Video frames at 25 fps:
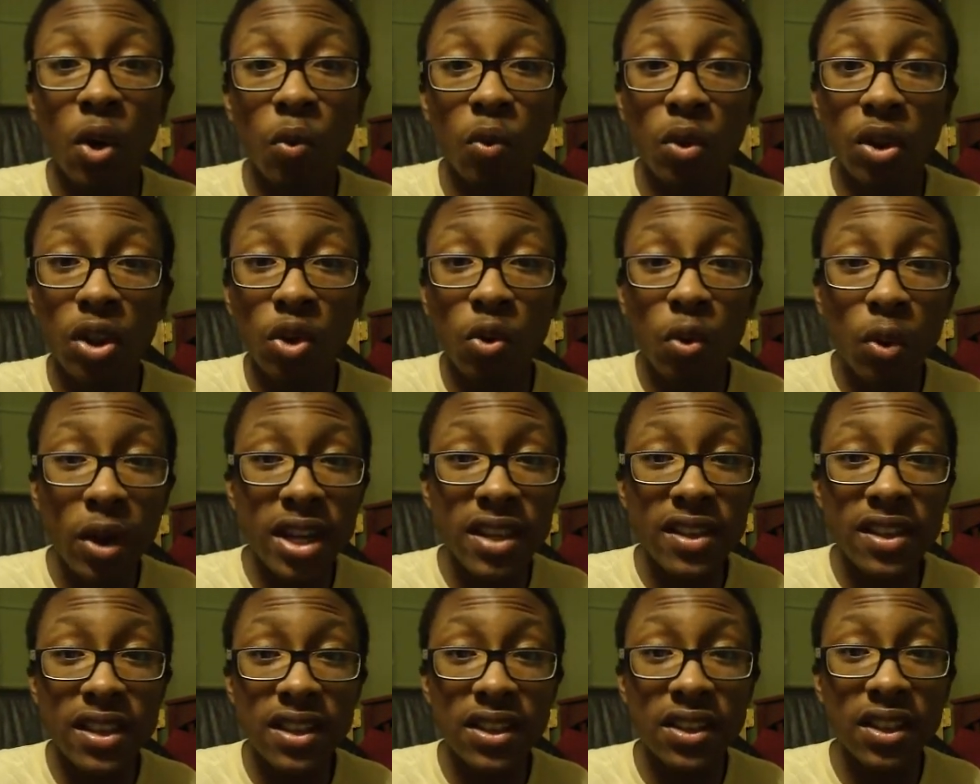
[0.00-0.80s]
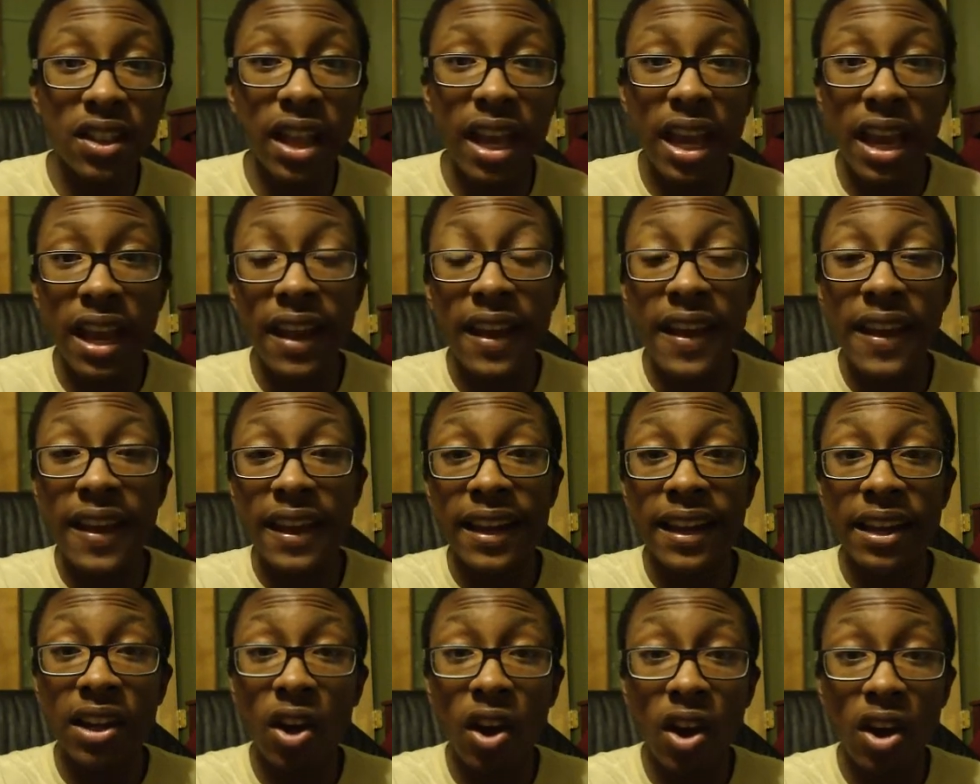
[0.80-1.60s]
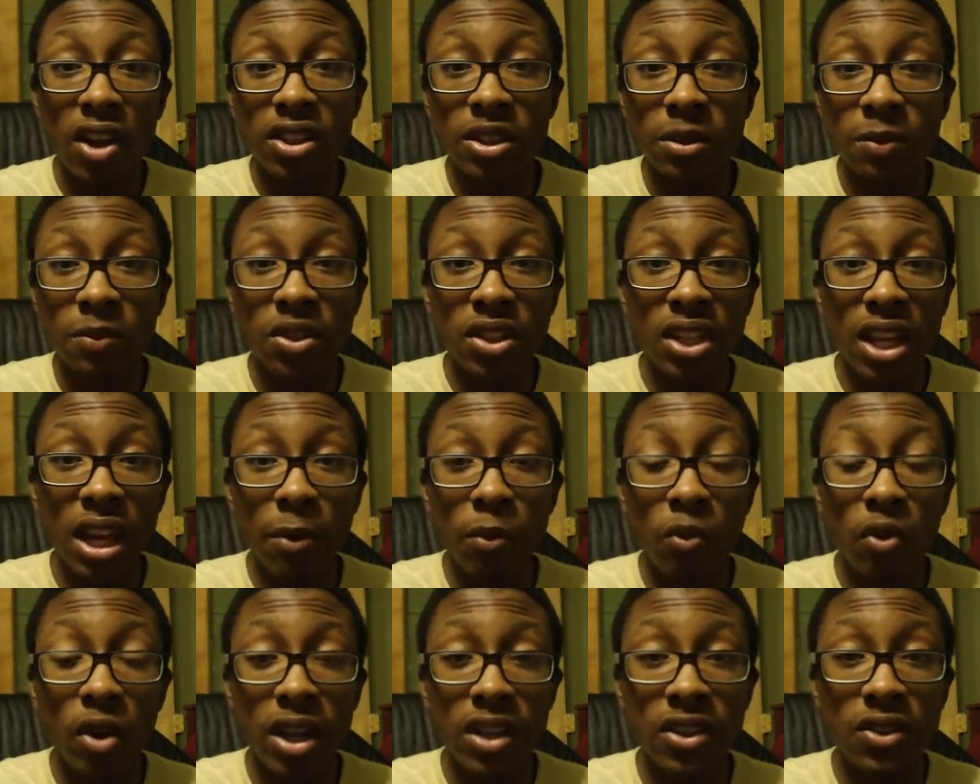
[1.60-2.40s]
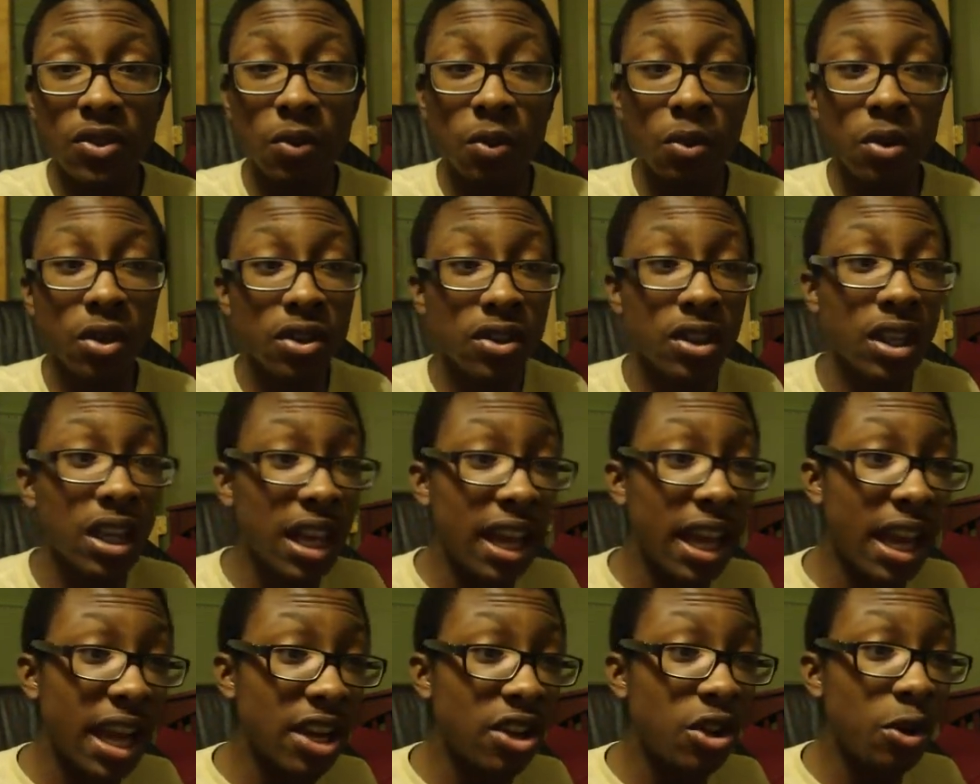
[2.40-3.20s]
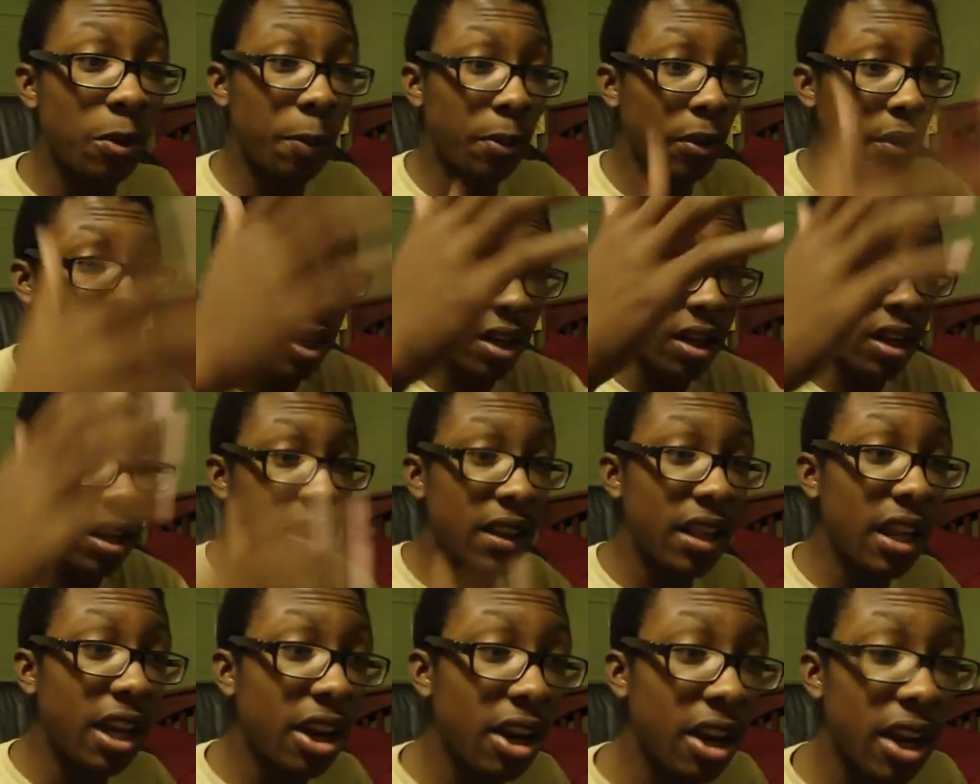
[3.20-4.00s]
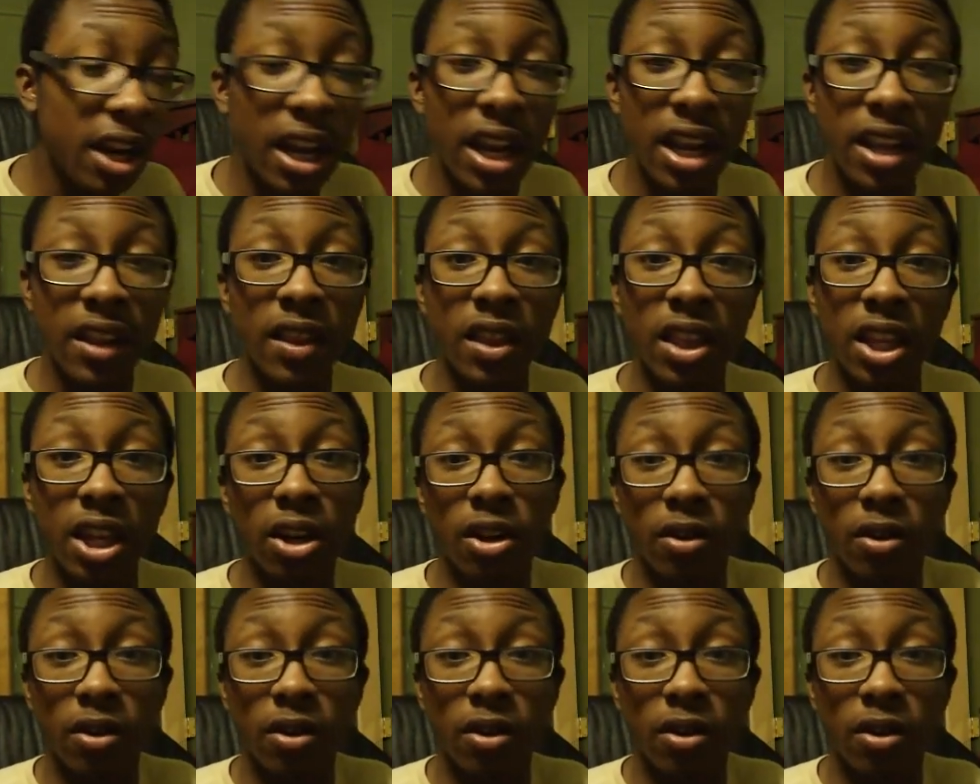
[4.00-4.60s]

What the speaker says: with crazy slang and awesome samurai swords, and you put it in there, and